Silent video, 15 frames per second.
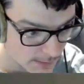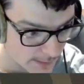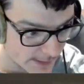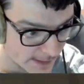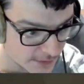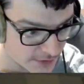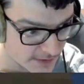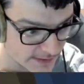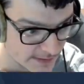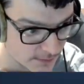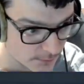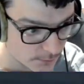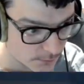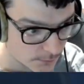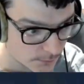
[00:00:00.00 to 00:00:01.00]
I just need
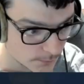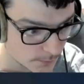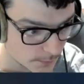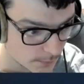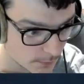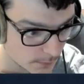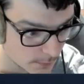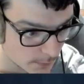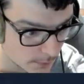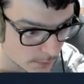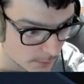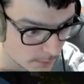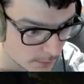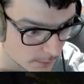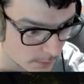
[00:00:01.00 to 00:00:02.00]

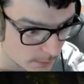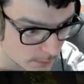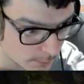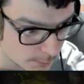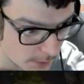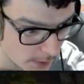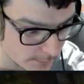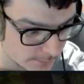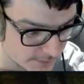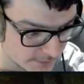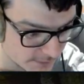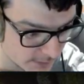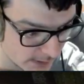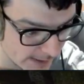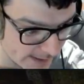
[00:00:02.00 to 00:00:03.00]
the rotten
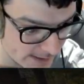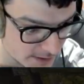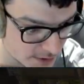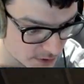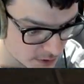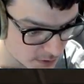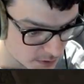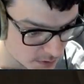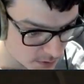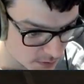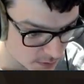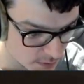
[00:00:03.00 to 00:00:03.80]
flesh